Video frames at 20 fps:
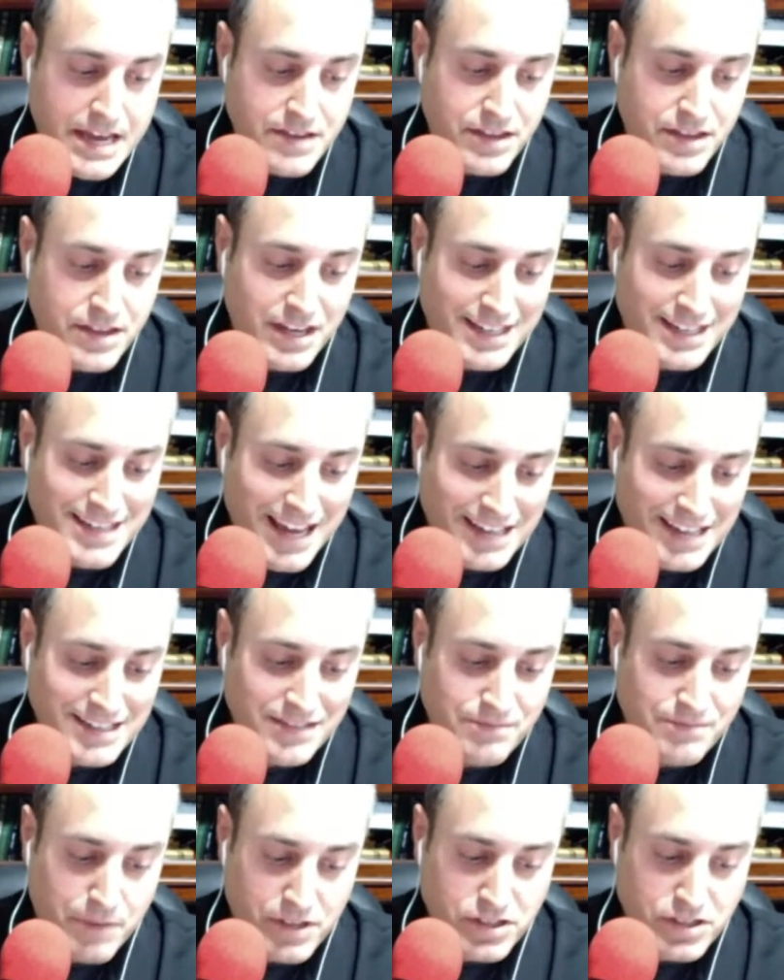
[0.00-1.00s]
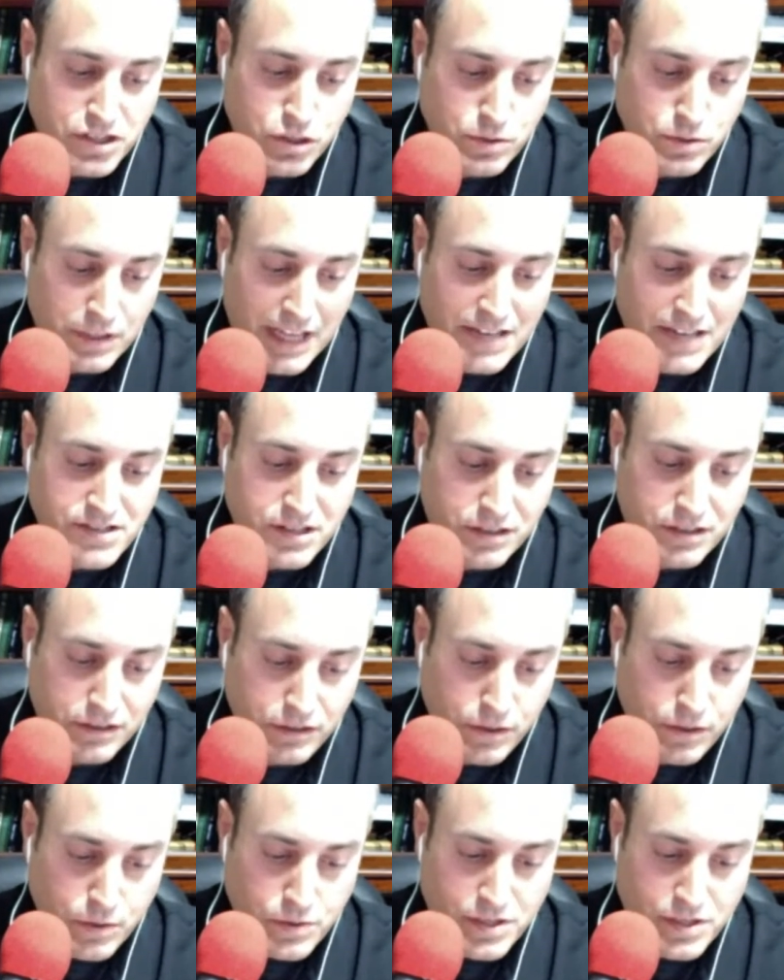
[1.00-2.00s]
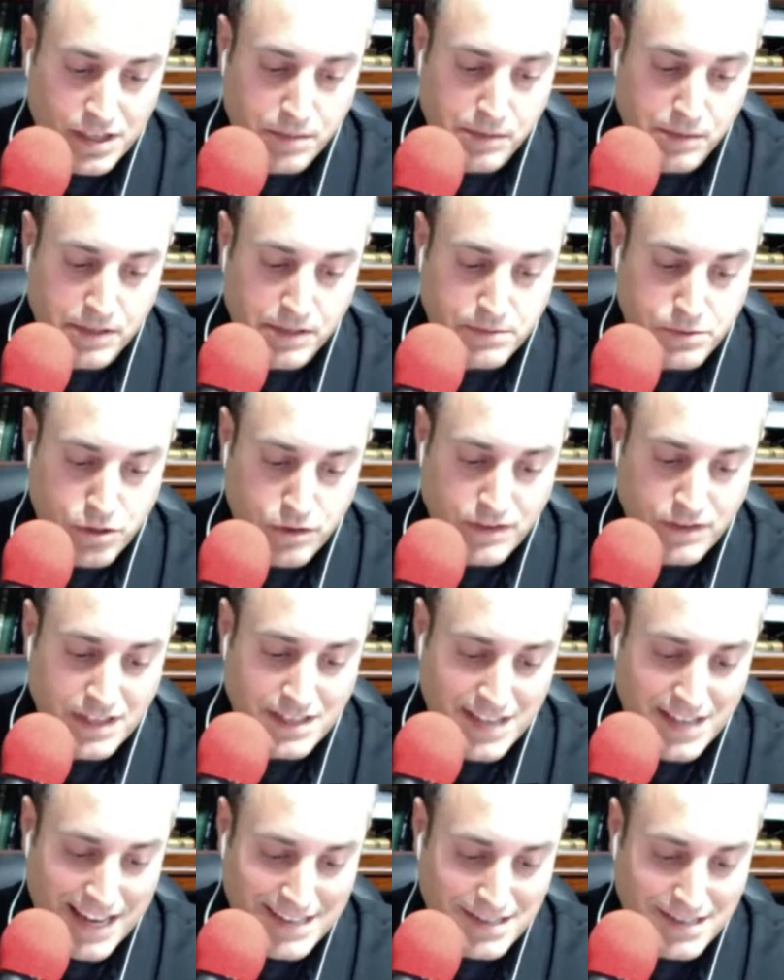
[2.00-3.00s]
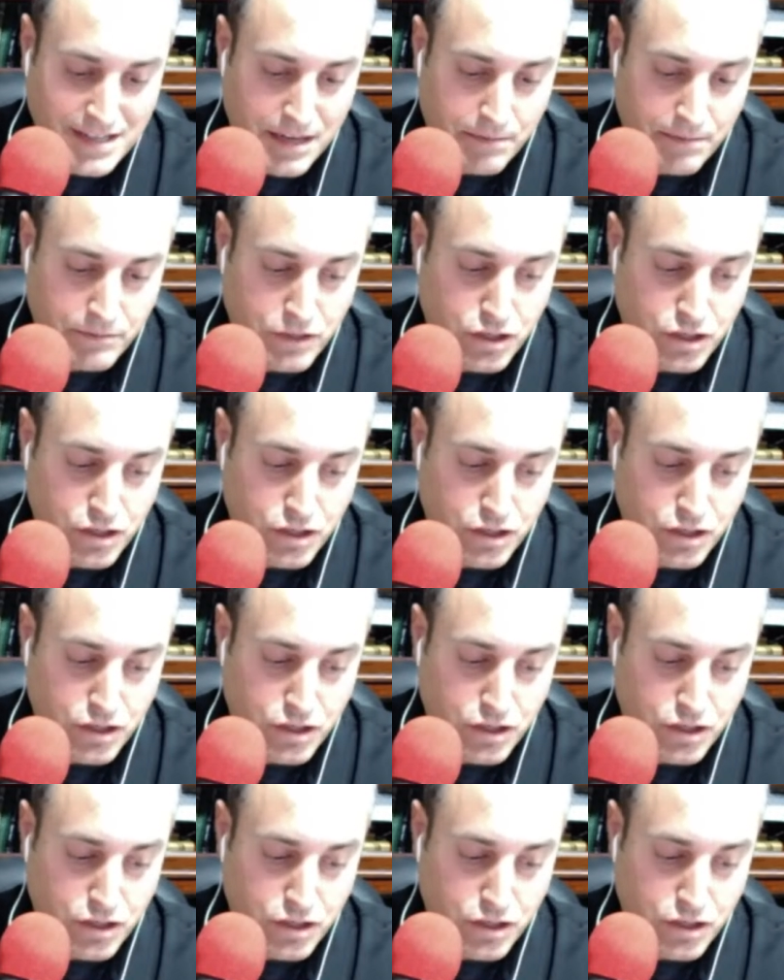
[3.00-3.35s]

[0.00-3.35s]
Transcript: The detective must utilize clues that can be observed and test them